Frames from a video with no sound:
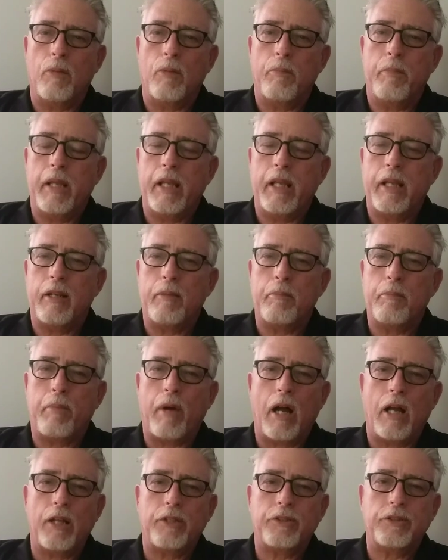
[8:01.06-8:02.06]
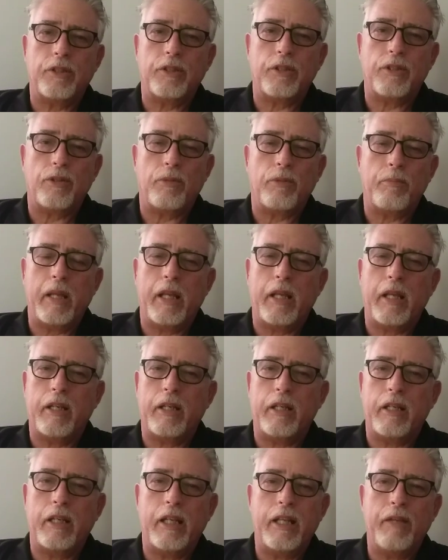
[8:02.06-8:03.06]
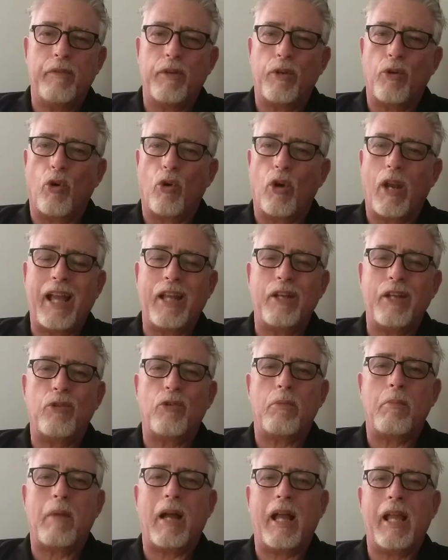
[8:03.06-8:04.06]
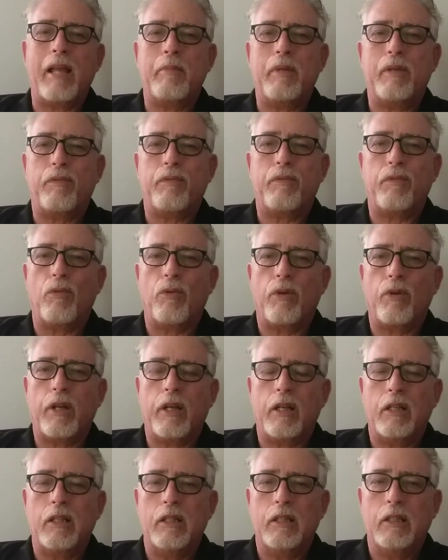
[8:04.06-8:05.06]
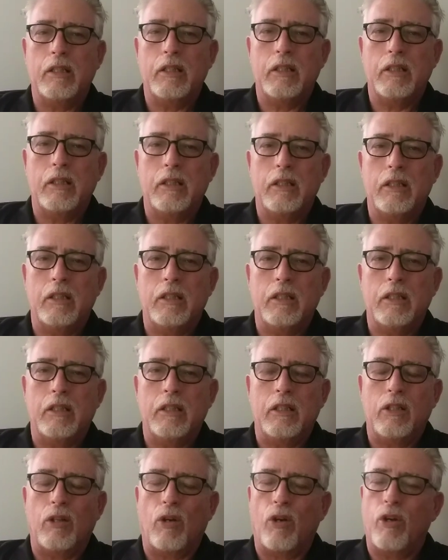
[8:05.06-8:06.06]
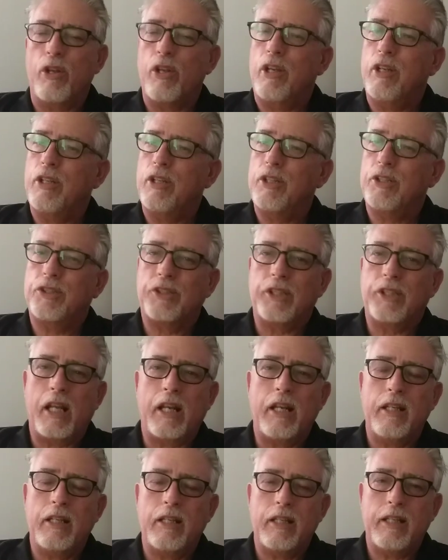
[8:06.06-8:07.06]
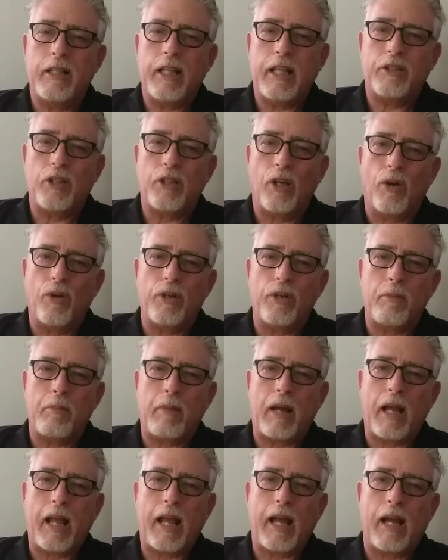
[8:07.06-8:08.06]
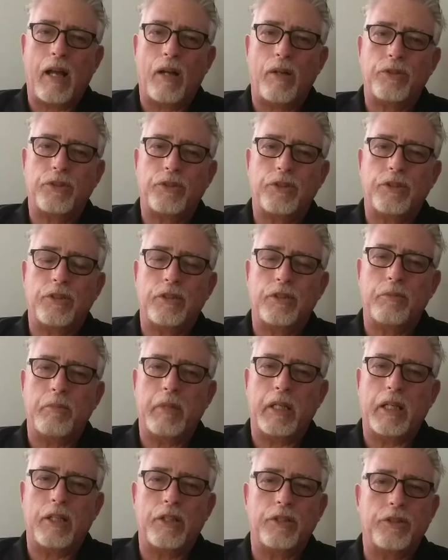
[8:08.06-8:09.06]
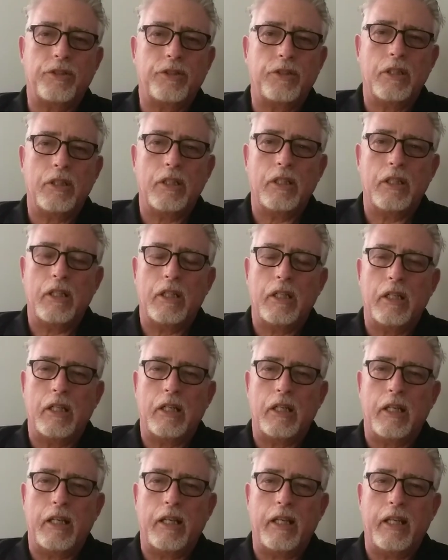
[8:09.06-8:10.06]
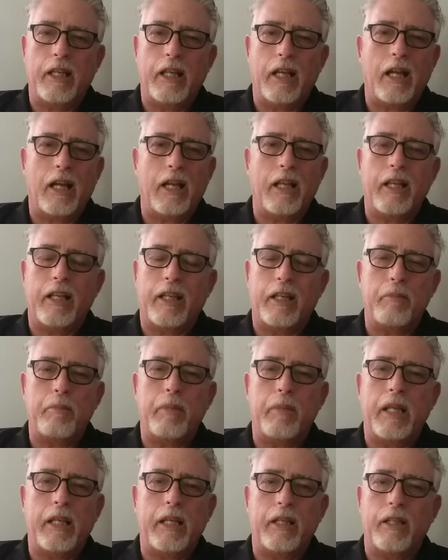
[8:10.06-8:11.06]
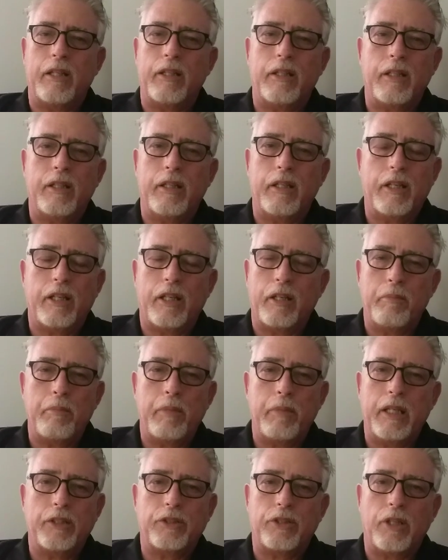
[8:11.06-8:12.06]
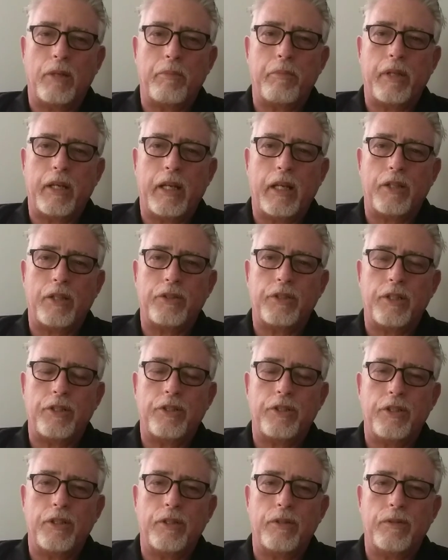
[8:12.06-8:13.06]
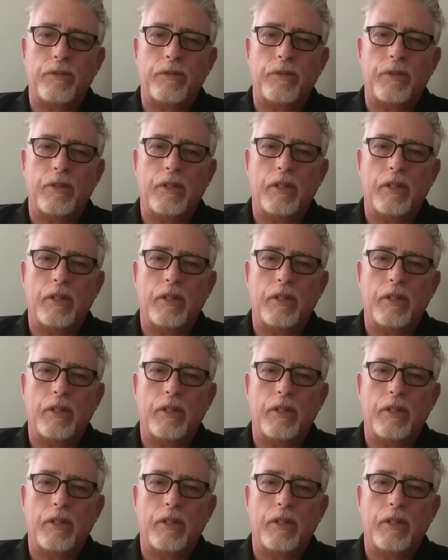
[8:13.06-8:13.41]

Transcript: or being in Boston, or being in even Orlando or Miami, Florida. Or you could just sit in Daytona at my house, because it can be something else there too.